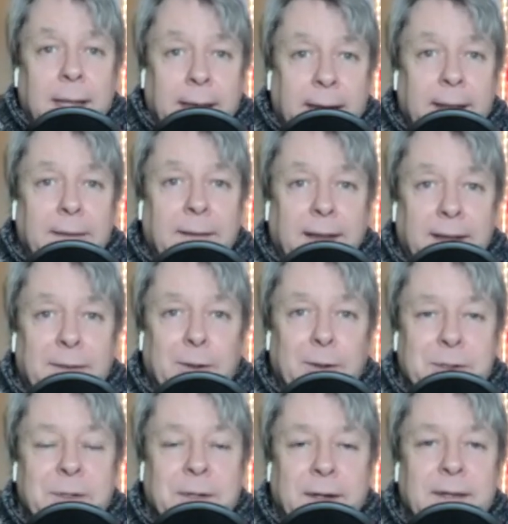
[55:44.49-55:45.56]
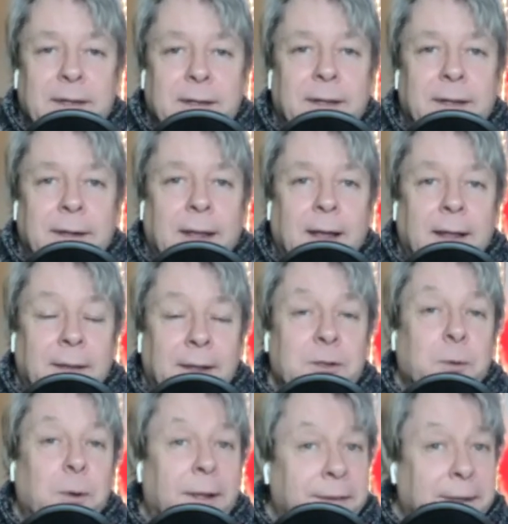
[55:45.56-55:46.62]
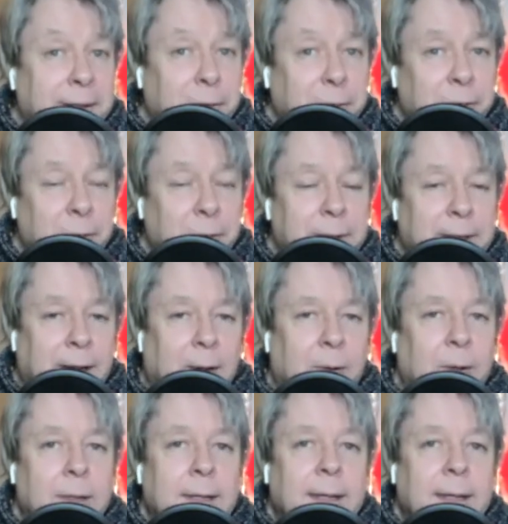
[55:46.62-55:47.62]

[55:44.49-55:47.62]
and they're studying it now. That's what I think they're doing now.